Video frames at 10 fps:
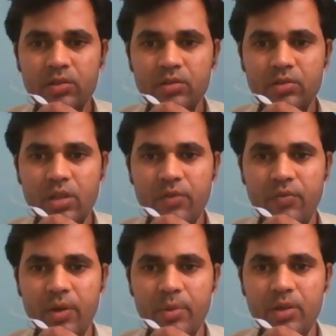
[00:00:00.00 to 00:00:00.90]
Cell
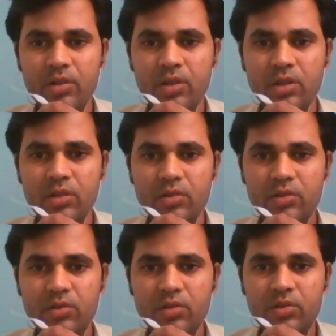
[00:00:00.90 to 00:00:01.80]
ferment,
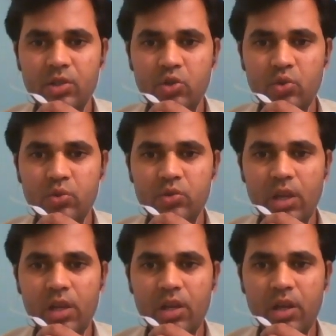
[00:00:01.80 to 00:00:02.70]
tissue
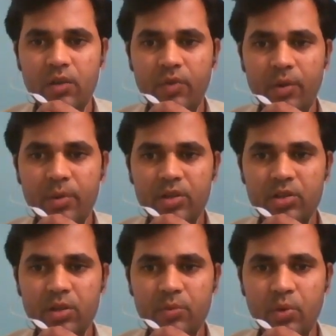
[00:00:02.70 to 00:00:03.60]
cell and
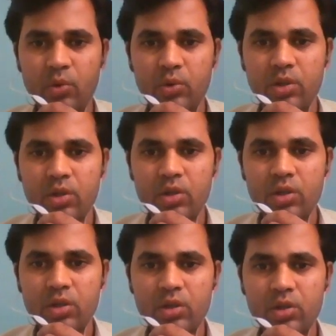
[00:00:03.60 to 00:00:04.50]
fermentation broth.
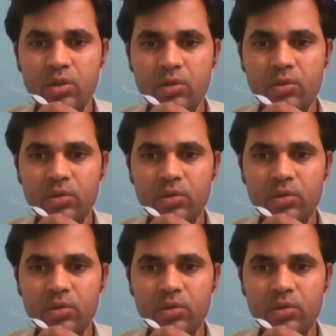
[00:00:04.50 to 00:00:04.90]
It